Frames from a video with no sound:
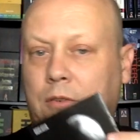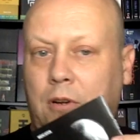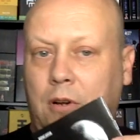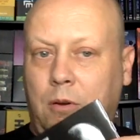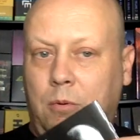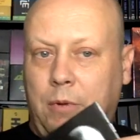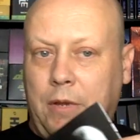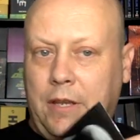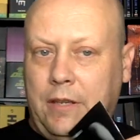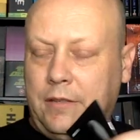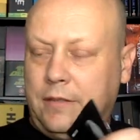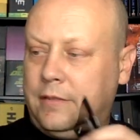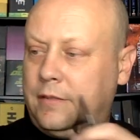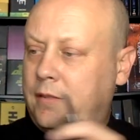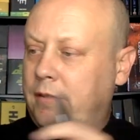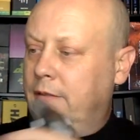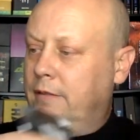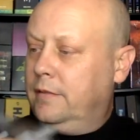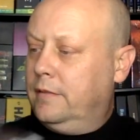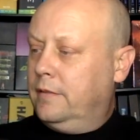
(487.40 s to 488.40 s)
are
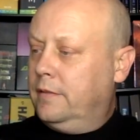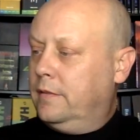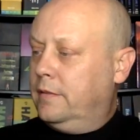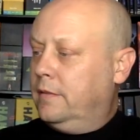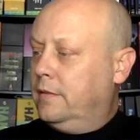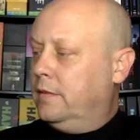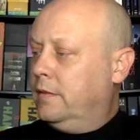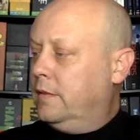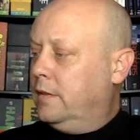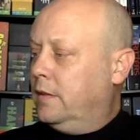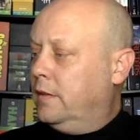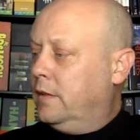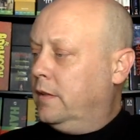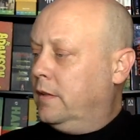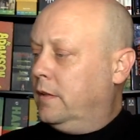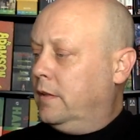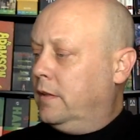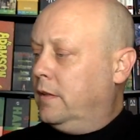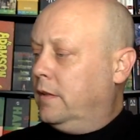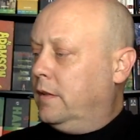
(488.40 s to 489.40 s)
always...
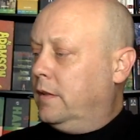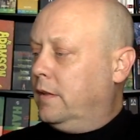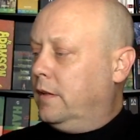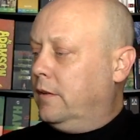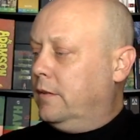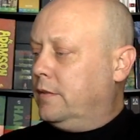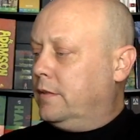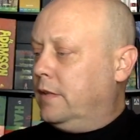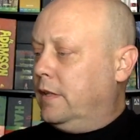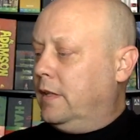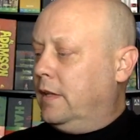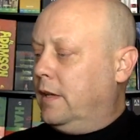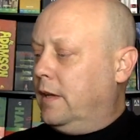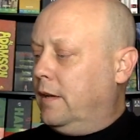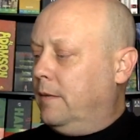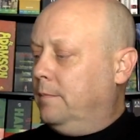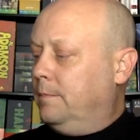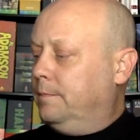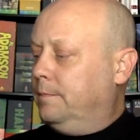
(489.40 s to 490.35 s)
Here's the